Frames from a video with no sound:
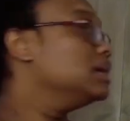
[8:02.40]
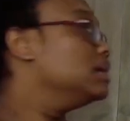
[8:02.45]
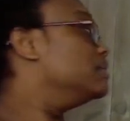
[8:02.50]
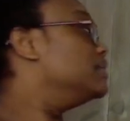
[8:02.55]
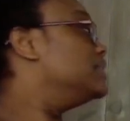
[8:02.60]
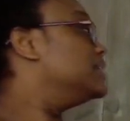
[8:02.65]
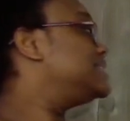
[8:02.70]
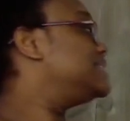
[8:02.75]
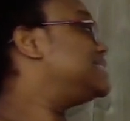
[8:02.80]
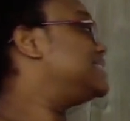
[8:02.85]

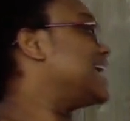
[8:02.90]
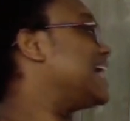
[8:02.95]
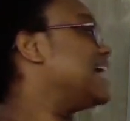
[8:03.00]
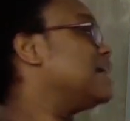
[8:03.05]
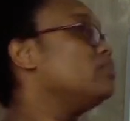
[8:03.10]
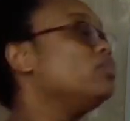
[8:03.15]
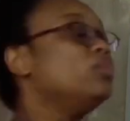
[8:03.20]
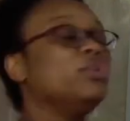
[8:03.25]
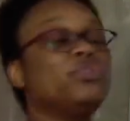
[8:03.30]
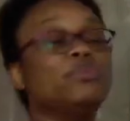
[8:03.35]
The
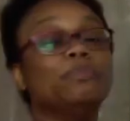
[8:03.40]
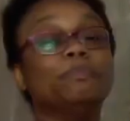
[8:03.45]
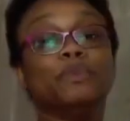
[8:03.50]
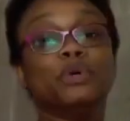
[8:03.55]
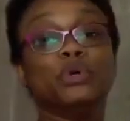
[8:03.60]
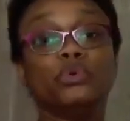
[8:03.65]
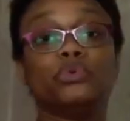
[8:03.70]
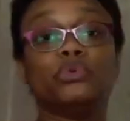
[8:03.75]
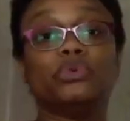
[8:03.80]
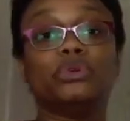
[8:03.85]
same with
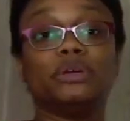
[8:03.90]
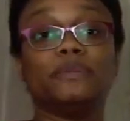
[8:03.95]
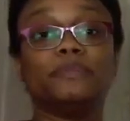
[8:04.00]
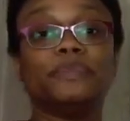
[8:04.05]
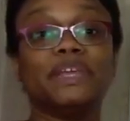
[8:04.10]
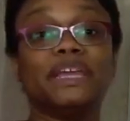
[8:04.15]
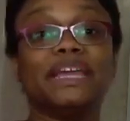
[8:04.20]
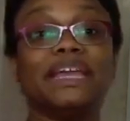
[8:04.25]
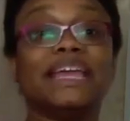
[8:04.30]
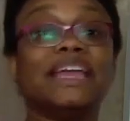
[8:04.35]
moon.
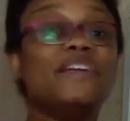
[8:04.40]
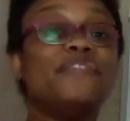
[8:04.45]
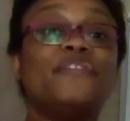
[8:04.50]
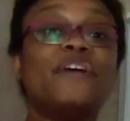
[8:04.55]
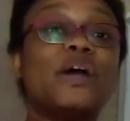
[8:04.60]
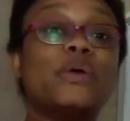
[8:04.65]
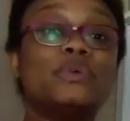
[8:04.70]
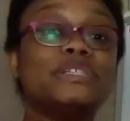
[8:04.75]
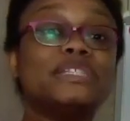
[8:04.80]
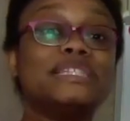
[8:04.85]
If
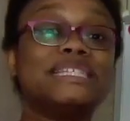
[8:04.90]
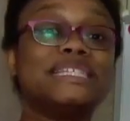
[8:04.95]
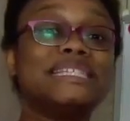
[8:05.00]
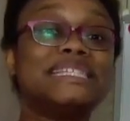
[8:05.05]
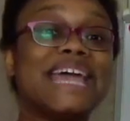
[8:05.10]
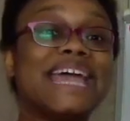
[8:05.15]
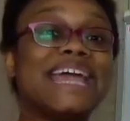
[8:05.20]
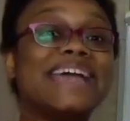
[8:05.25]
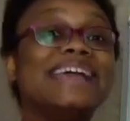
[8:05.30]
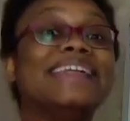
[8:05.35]
I was to
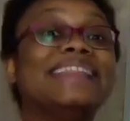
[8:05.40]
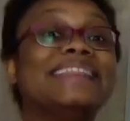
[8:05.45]
say